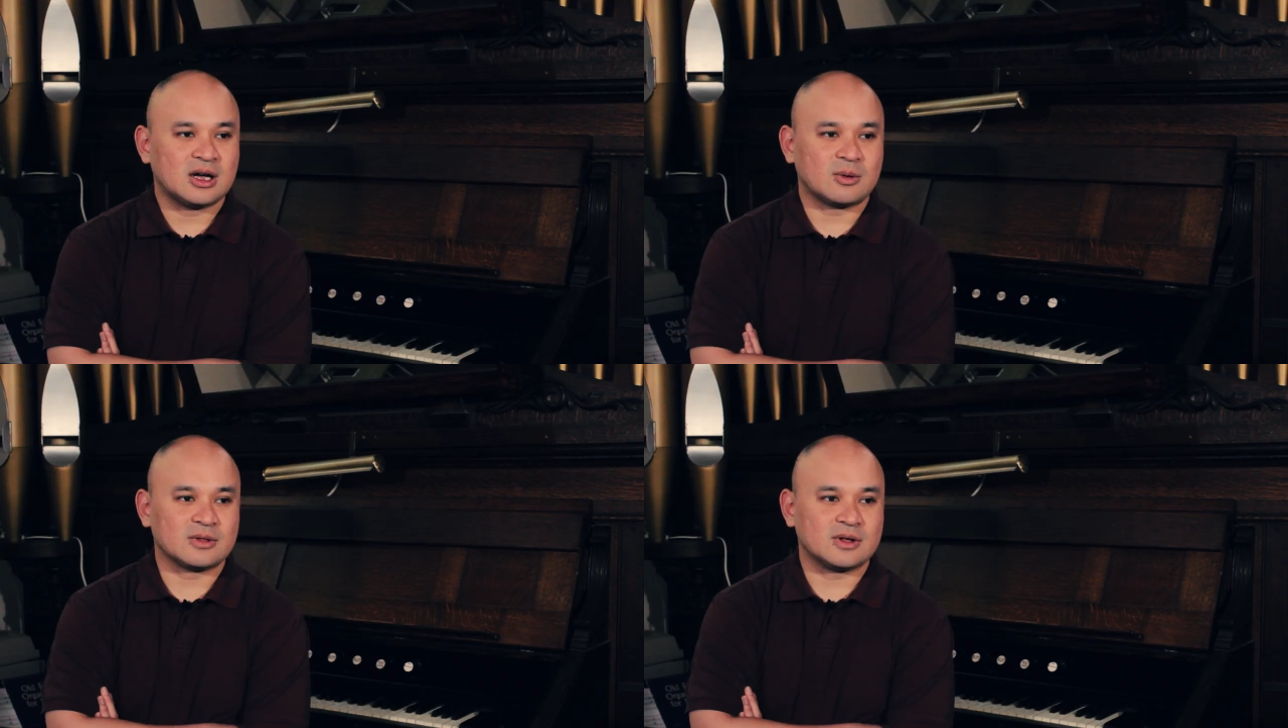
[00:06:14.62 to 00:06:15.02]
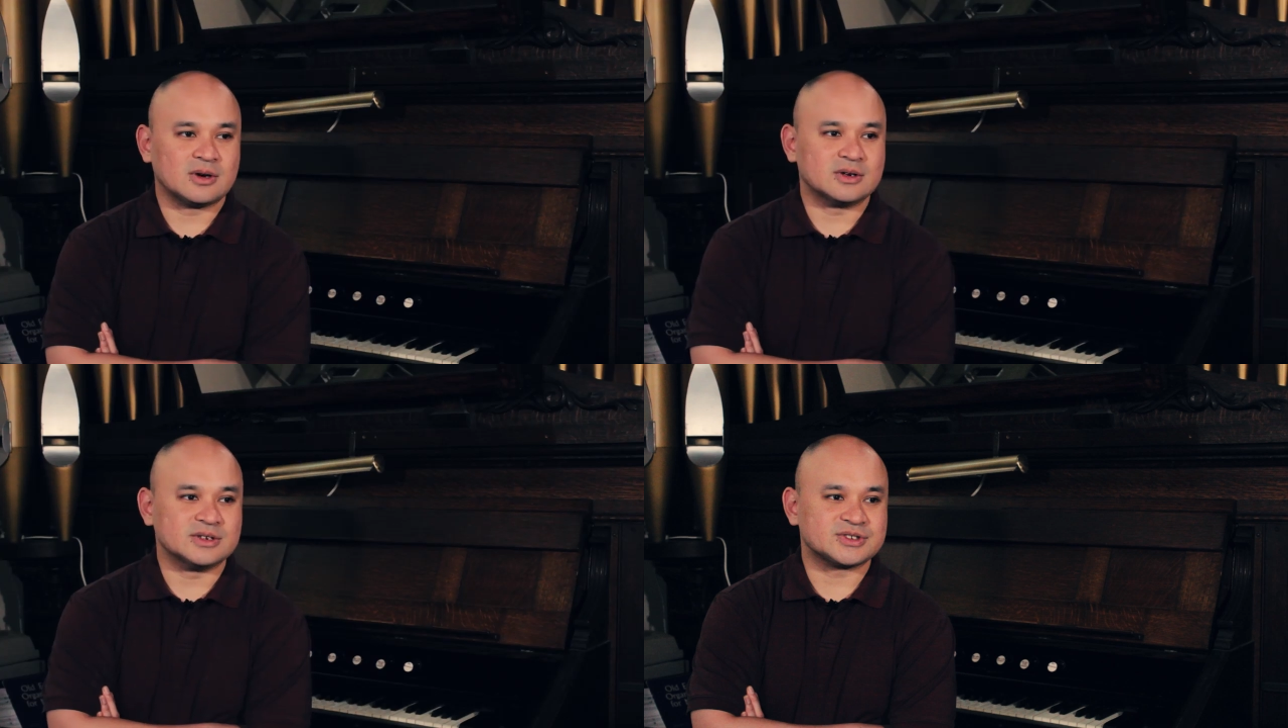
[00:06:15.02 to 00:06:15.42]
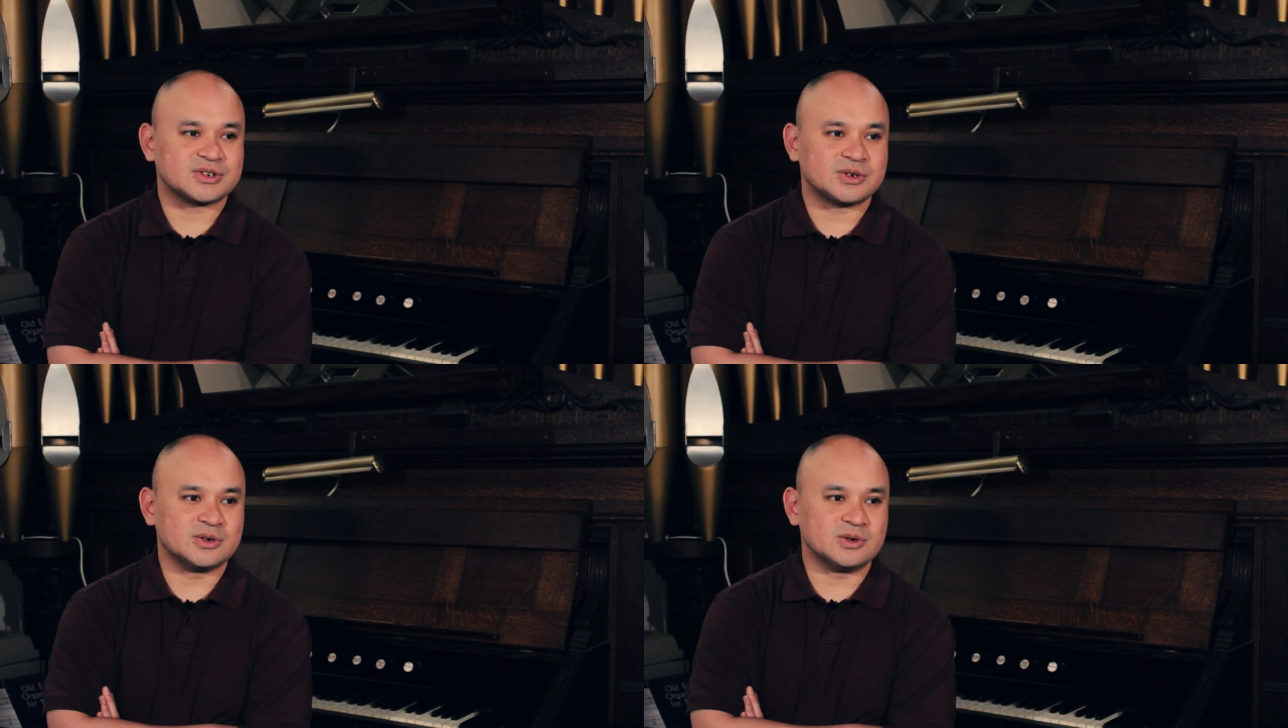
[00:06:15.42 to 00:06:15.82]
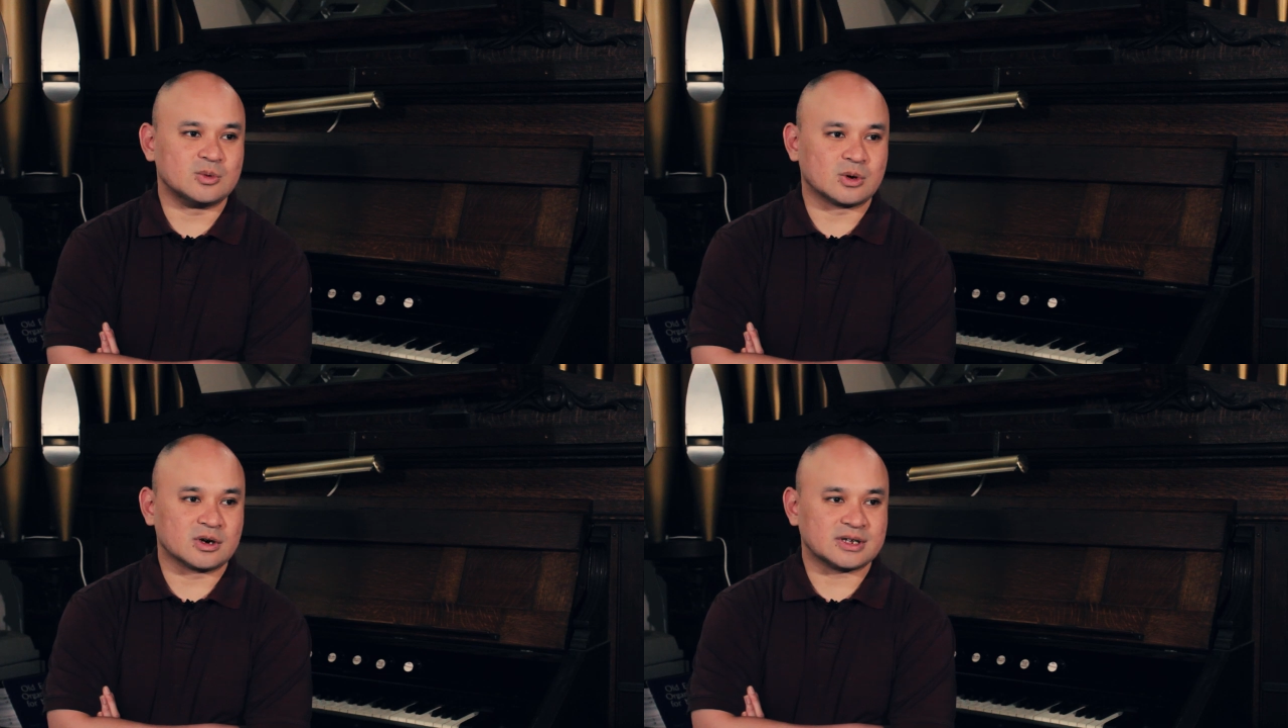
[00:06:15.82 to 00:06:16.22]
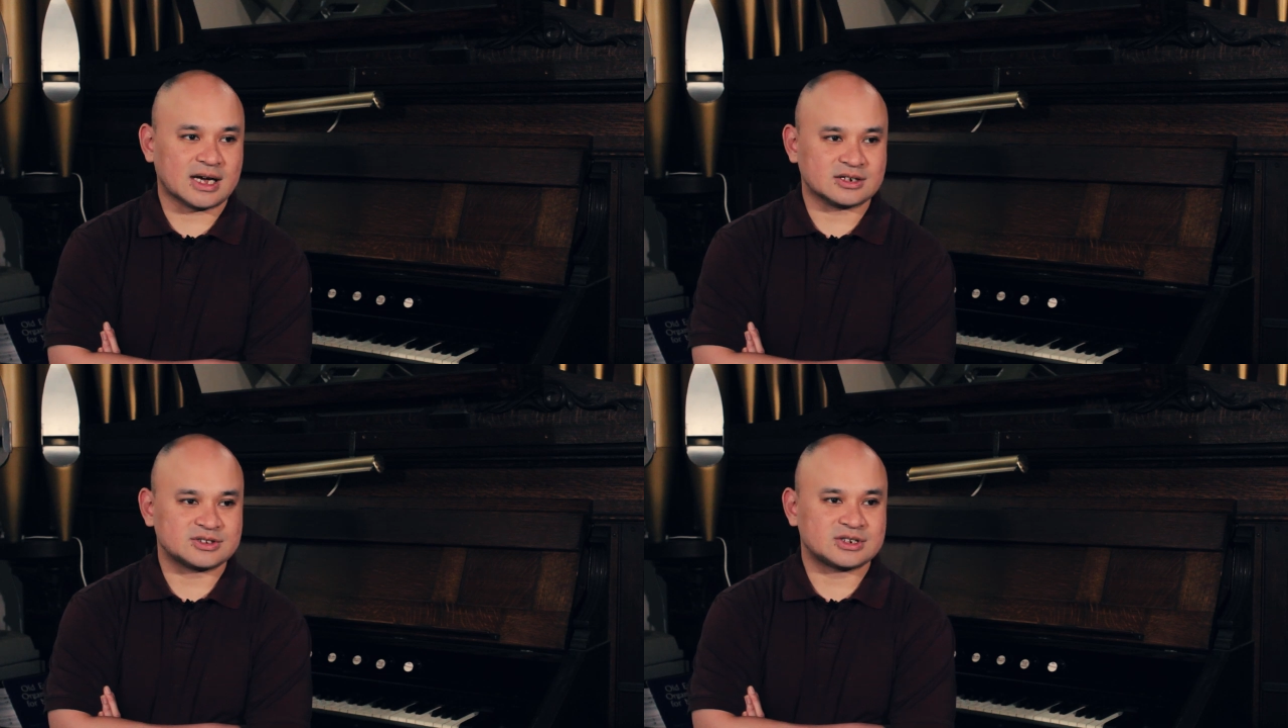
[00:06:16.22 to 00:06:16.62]
were those who were
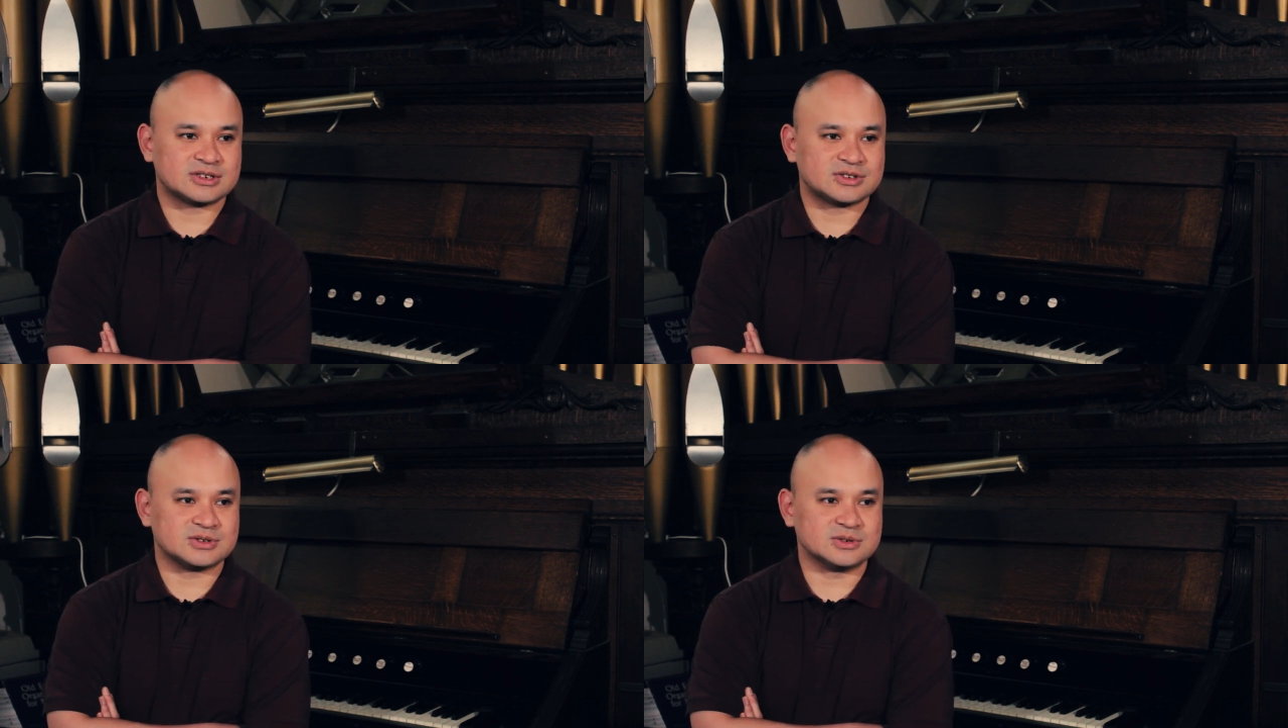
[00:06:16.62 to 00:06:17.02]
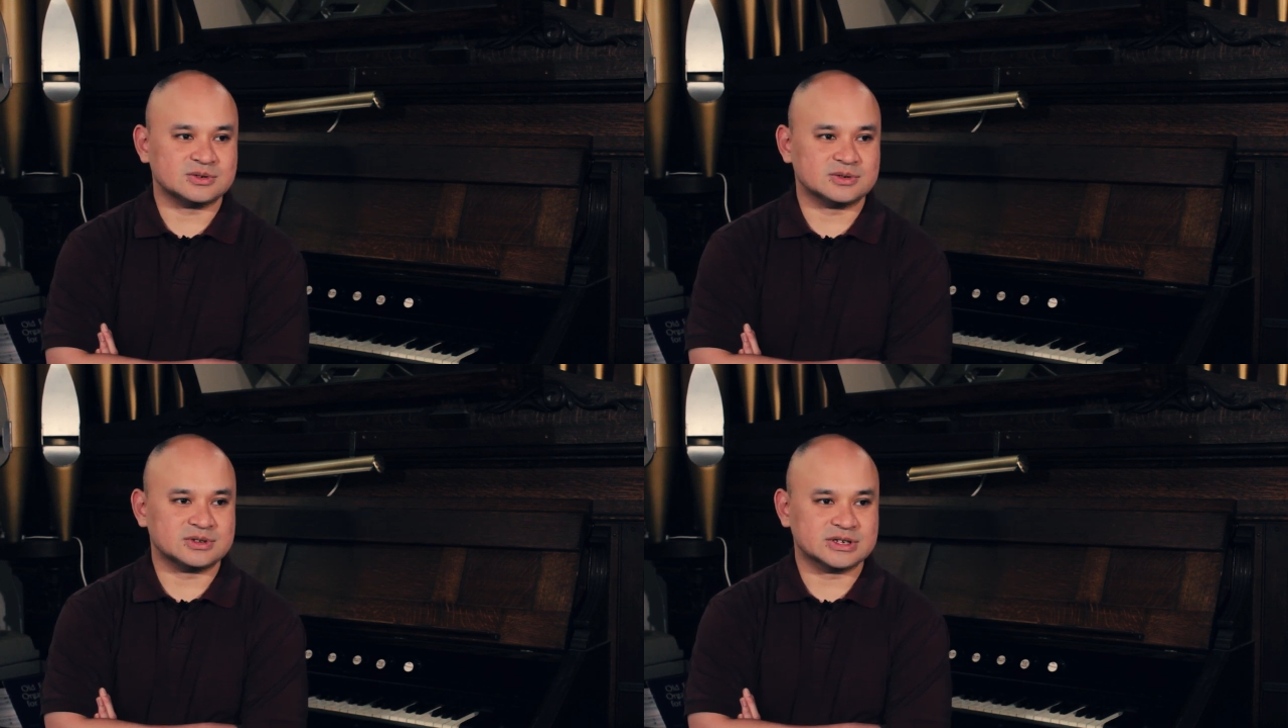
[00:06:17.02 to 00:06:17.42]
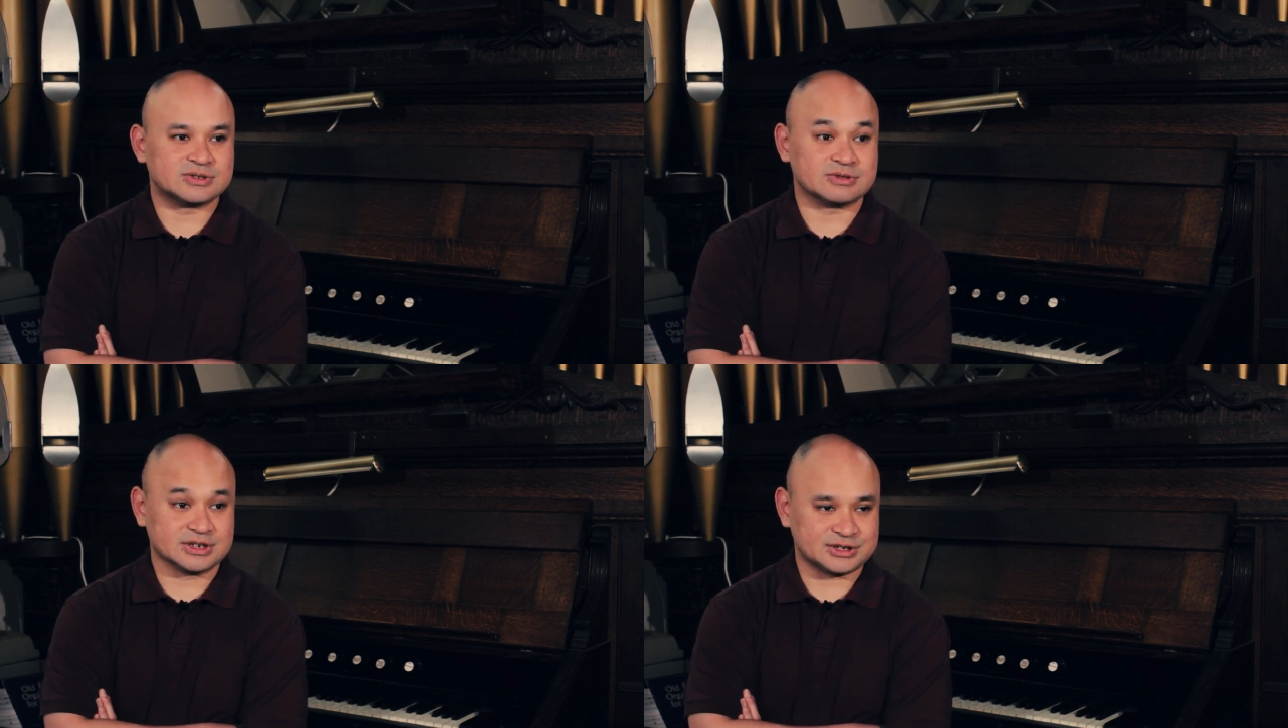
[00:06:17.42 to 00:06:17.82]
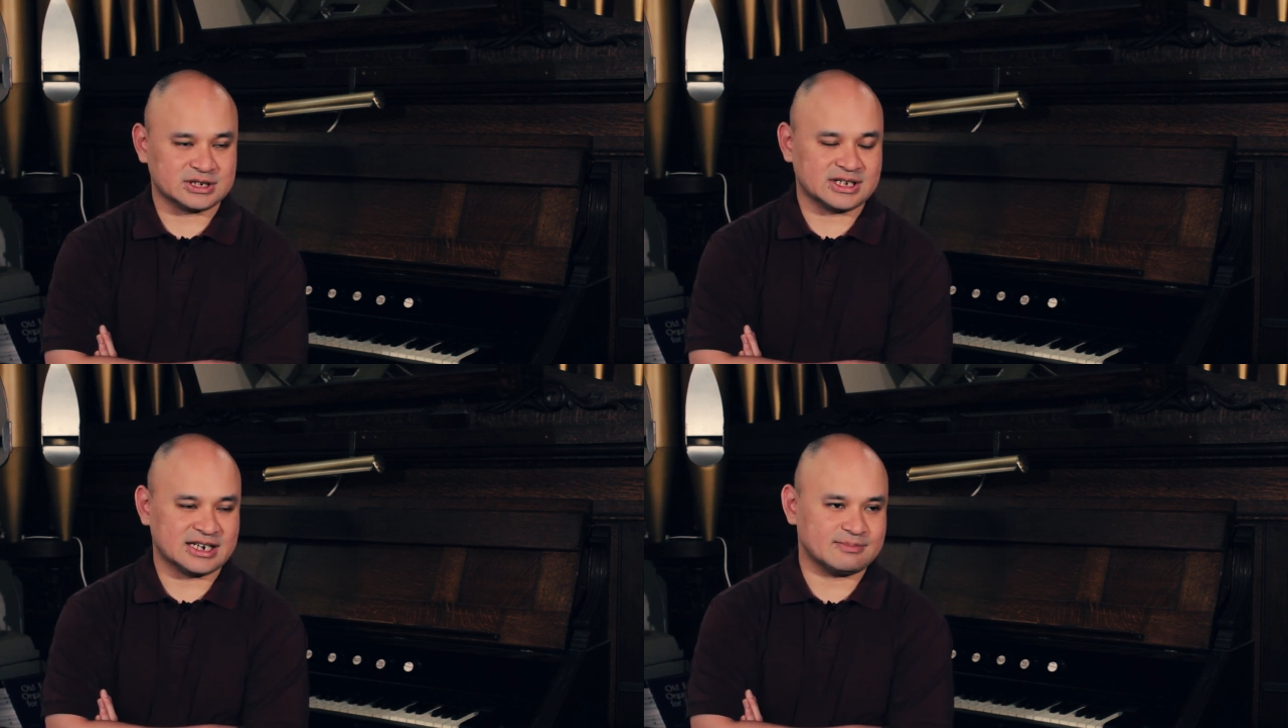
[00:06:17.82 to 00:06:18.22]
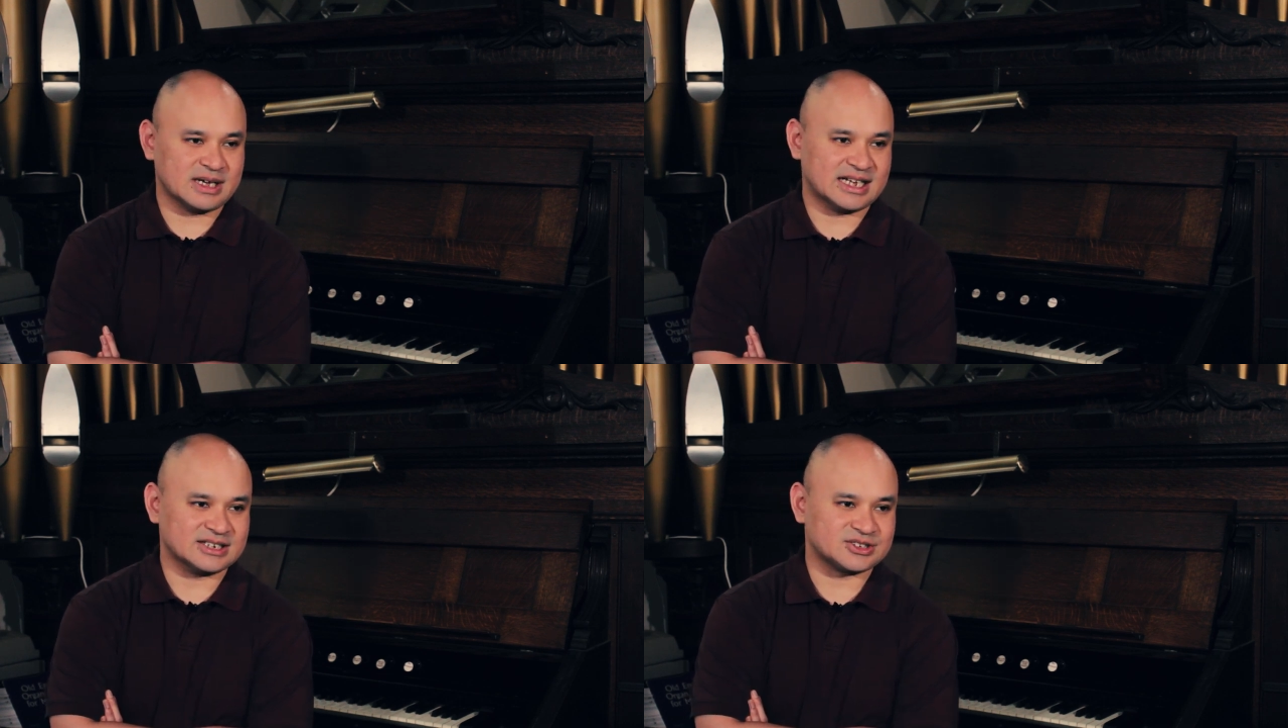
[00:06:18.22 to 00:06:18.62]
attached to the traditional Latin Mass,